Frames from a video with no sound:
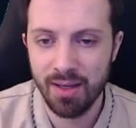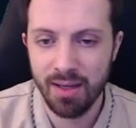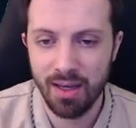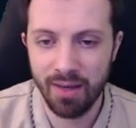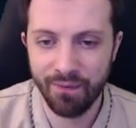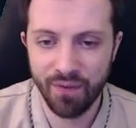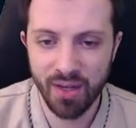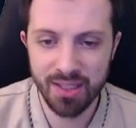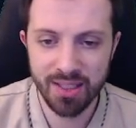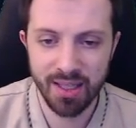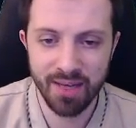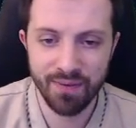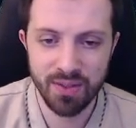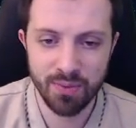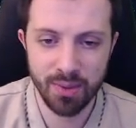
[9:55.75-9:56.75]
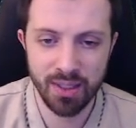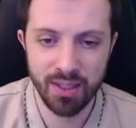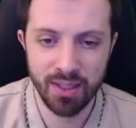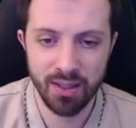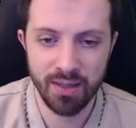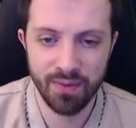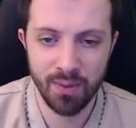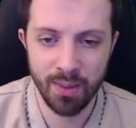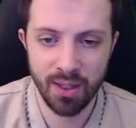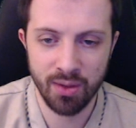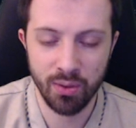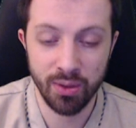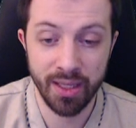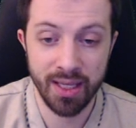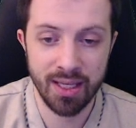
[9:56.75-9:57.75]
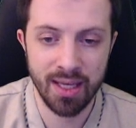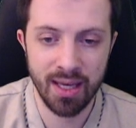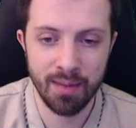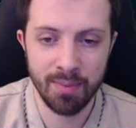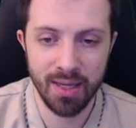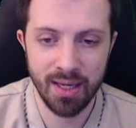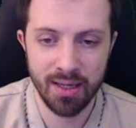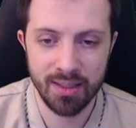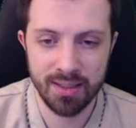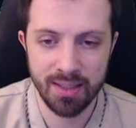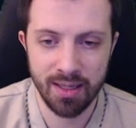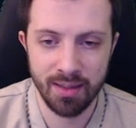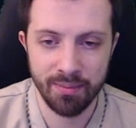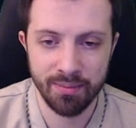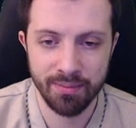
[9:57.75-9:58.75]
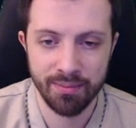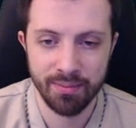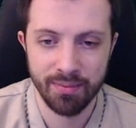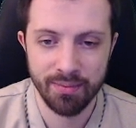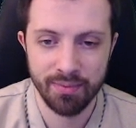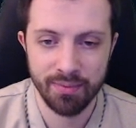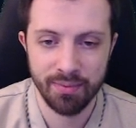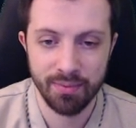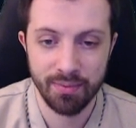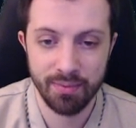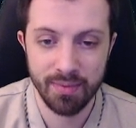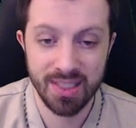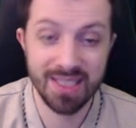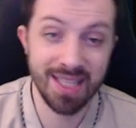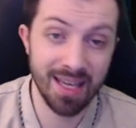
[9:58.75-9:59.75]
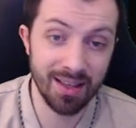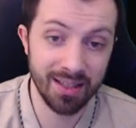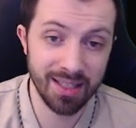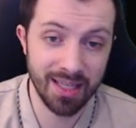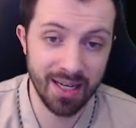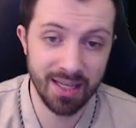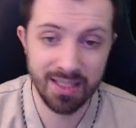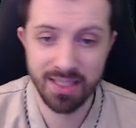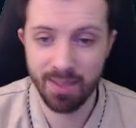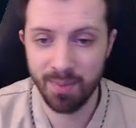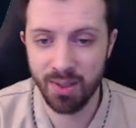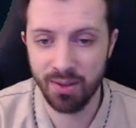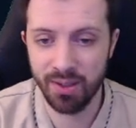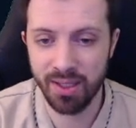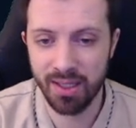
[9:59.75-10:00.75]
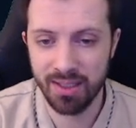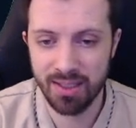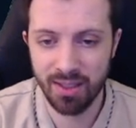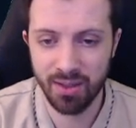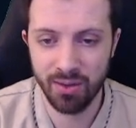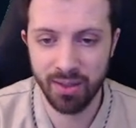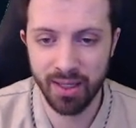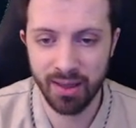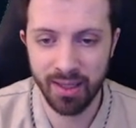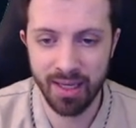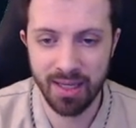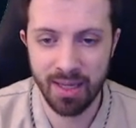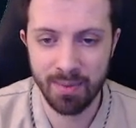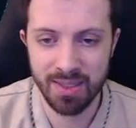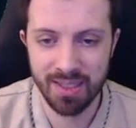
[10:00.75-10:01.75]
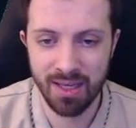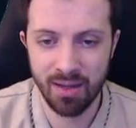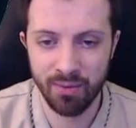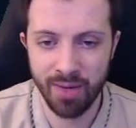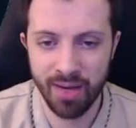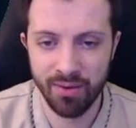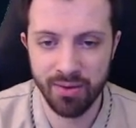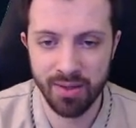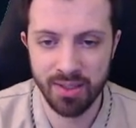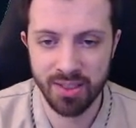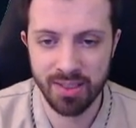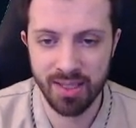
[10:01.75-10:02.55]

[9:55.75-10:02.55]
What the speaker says: And Font of Life is really good if you want to go late game and scale again, except you're looking to go like late game and scale rather than just like